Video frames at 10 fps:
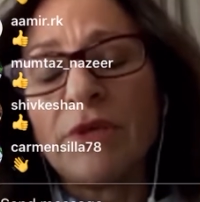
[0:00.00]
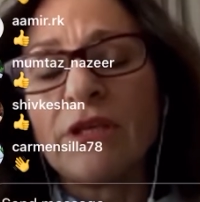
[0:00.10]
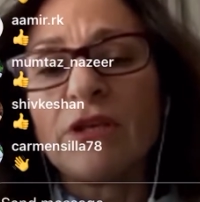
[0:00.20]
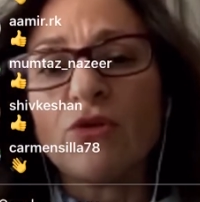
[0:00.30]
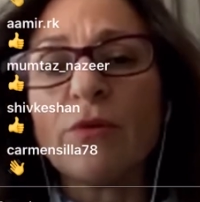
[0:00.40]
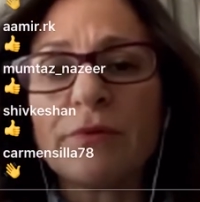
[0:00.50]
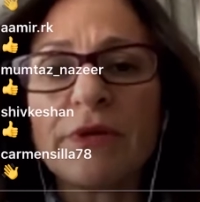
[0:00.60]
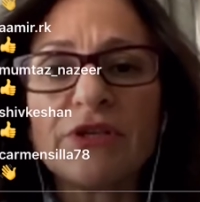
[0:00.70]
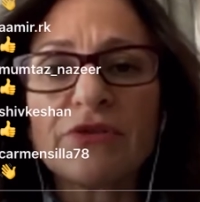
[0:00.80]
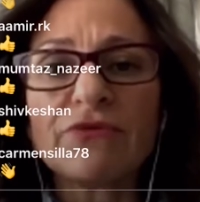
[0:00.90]
being in
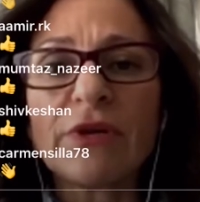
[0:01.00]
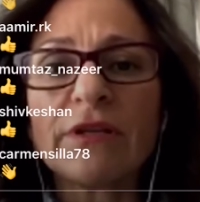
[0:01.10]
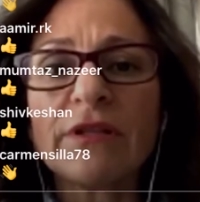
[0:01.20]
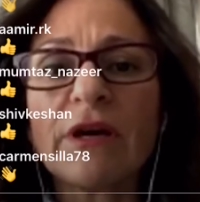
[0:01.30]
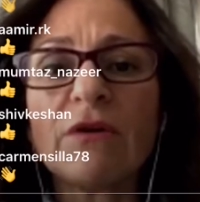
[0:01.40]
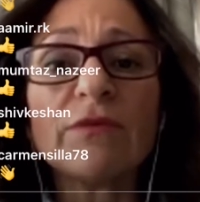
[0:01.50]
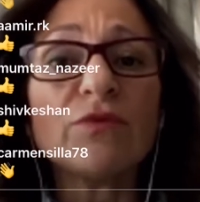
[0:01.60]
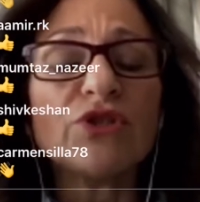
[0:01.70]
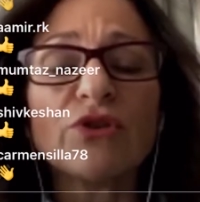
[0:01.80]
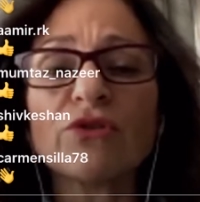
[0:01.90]
operation right now. And
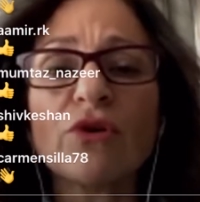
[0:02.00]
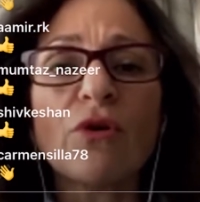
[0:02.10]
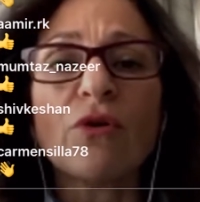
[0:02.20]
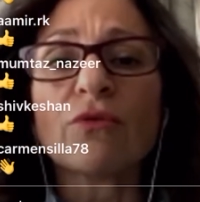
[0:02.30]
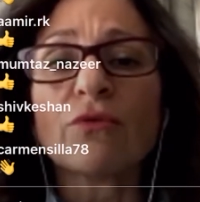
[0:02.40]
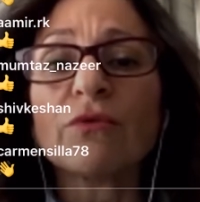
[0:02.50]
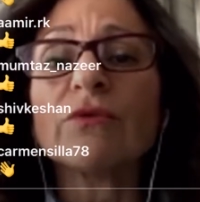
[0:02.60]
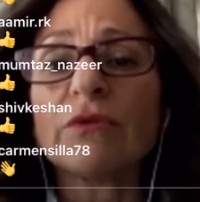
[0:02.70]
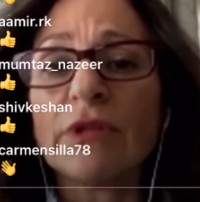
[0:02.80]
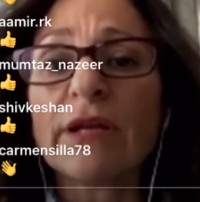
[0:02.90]
we don't know,
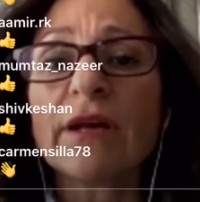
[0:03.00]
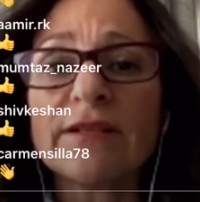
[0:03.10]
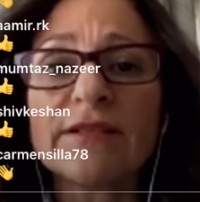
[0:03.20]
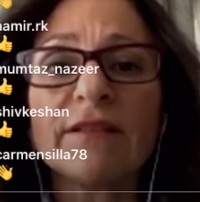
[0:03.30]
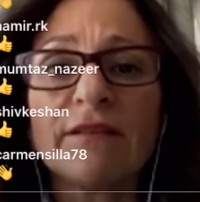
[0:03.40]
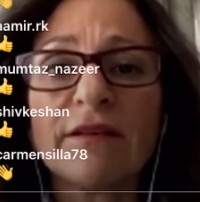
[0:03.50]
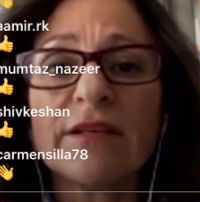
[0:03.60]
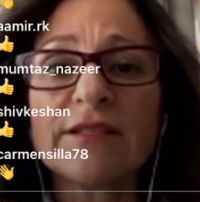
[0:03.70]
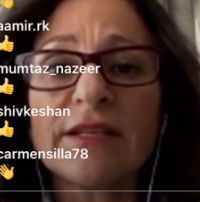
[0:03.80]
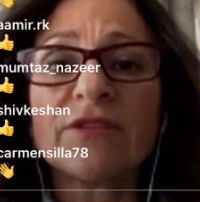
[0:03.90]
like I said, the
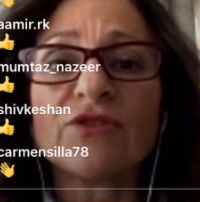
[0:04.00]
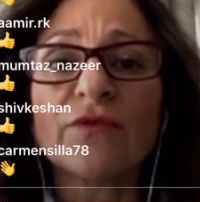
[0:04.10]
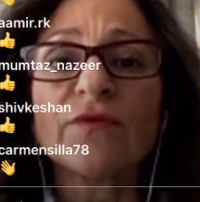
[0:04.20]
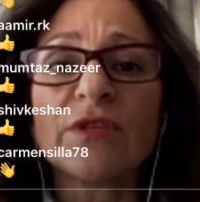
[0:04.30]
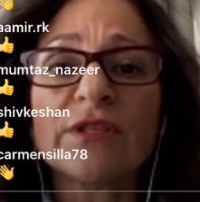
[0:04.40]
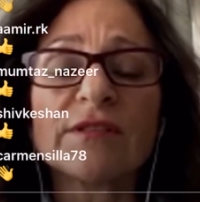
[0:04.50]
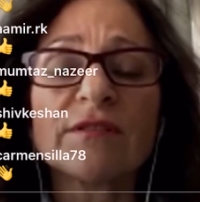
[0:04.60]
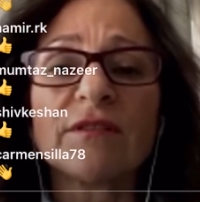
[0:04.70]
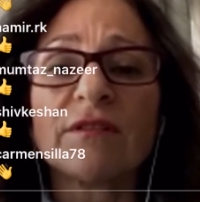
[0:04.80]
extent of this